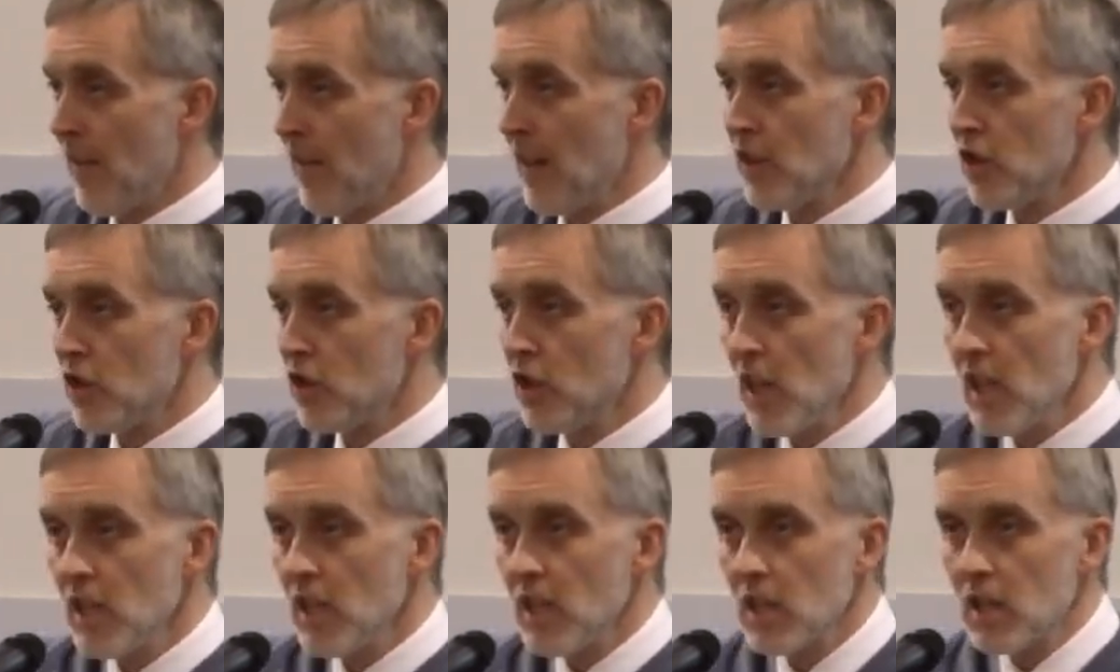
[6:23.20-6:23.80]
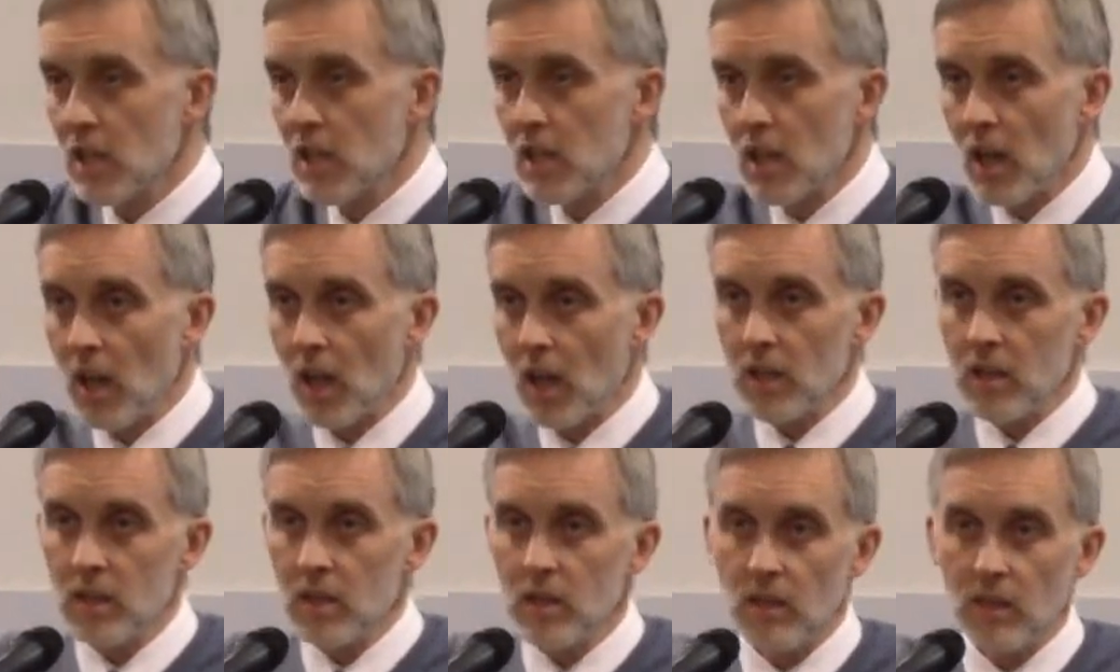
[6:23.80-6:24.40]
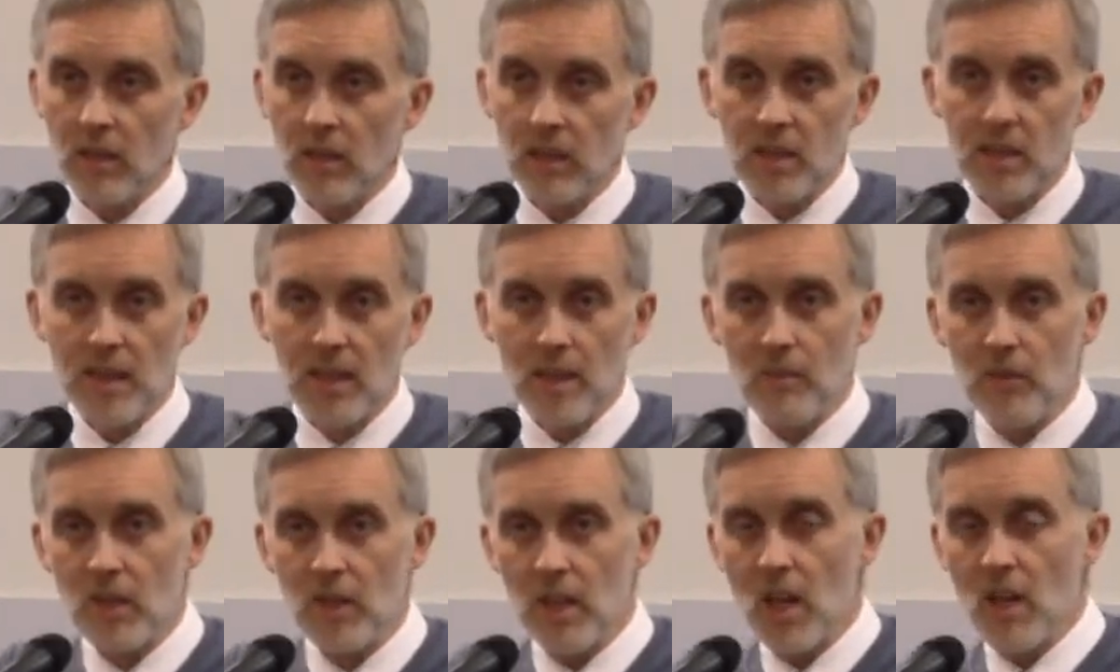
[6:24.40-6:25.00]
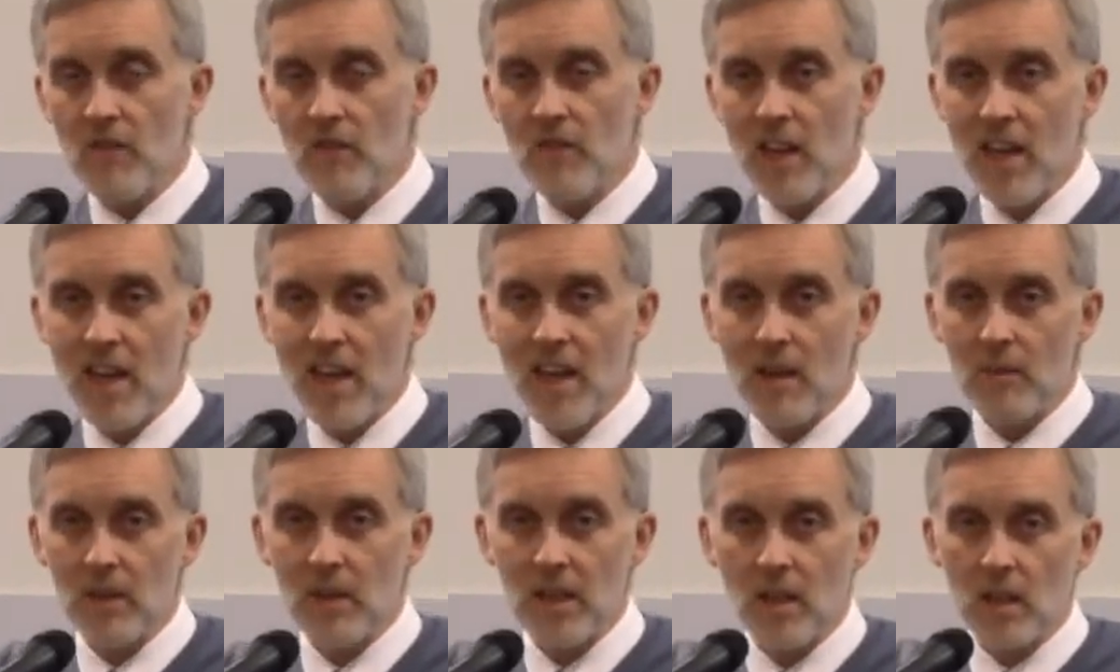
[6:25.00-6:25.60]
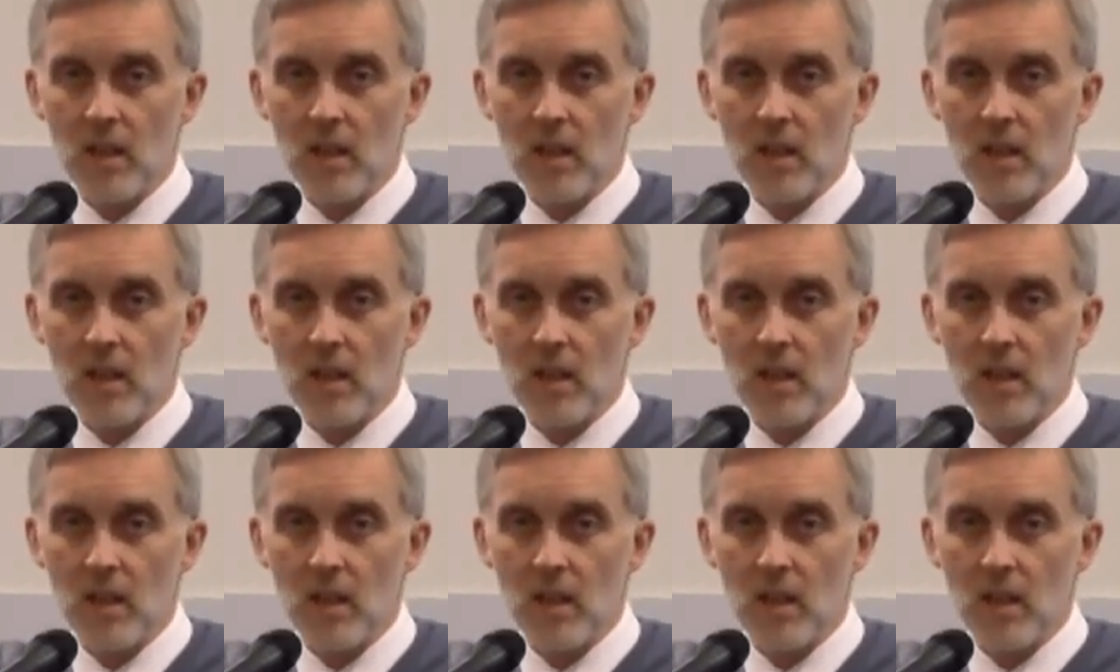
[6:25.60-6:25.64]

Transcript: And then Jesus starts doing the same thing over here.